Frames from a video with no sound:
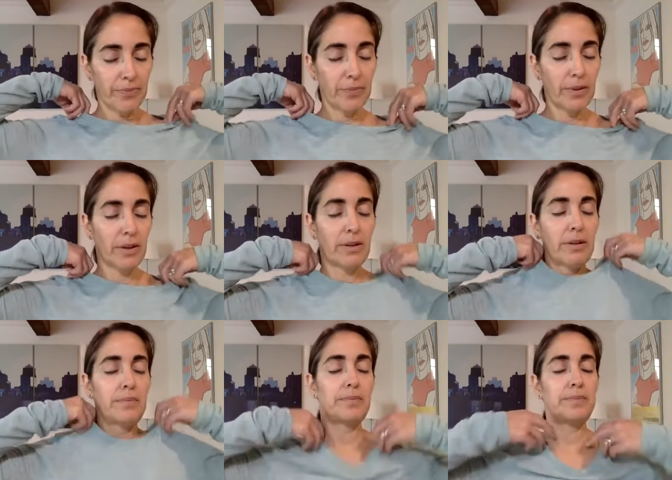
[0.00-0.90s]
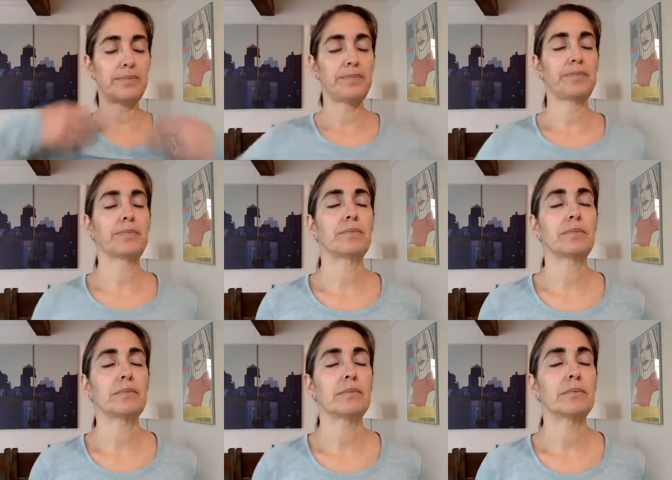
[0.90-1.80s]

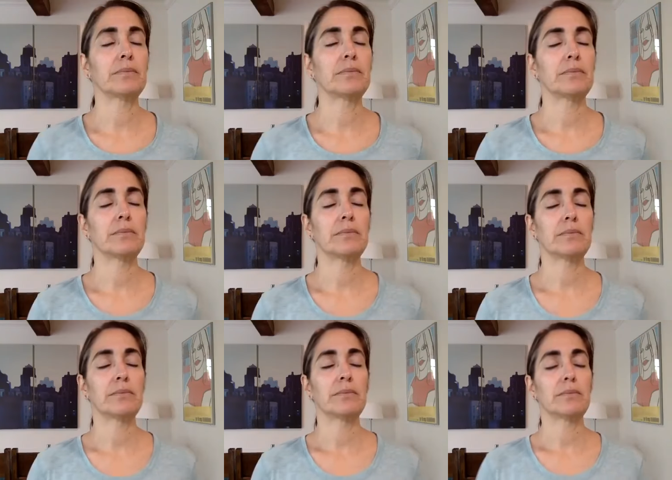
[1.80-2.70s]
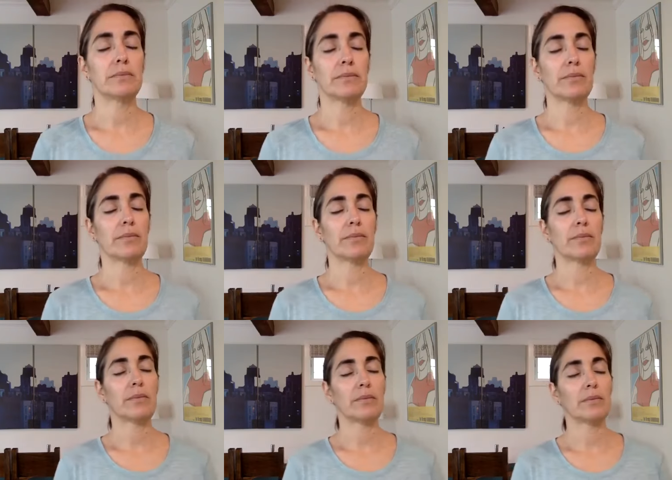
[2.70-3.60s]

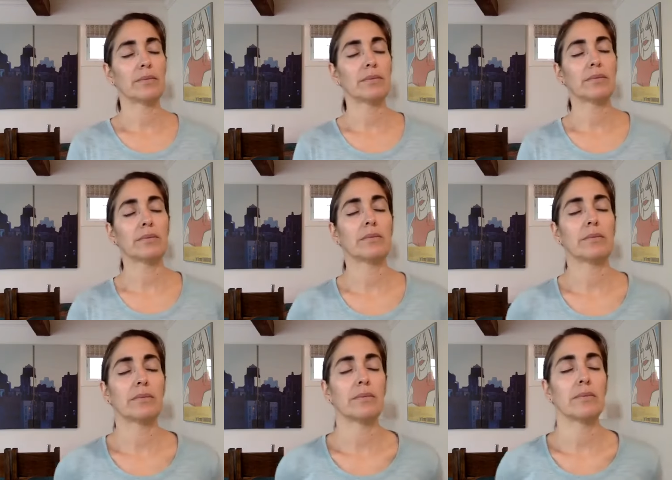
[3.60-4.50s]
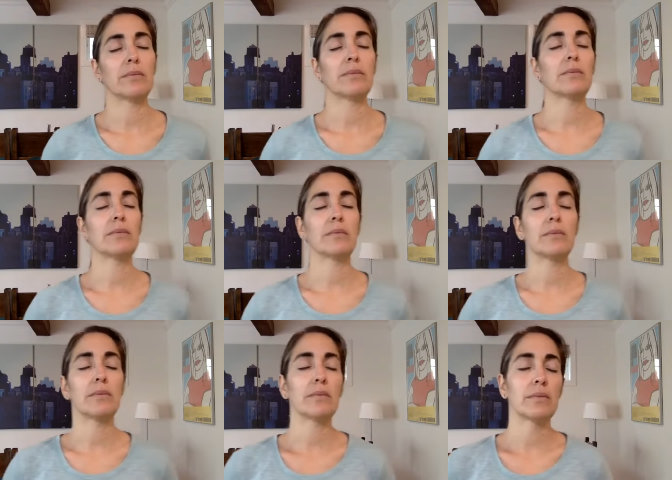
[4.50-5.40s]

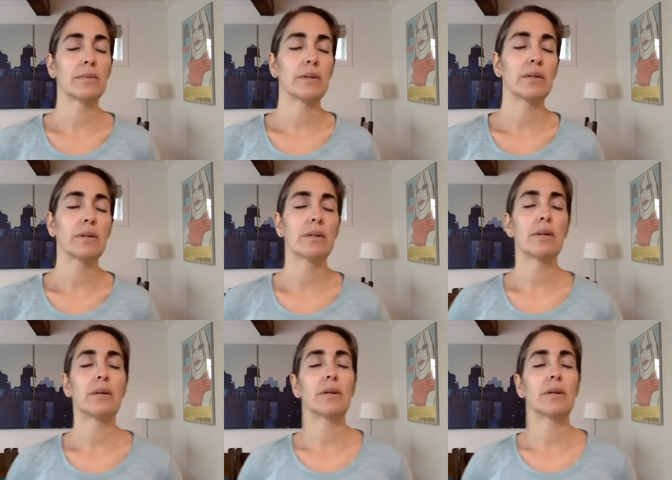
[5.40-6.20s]
Nobody speaks.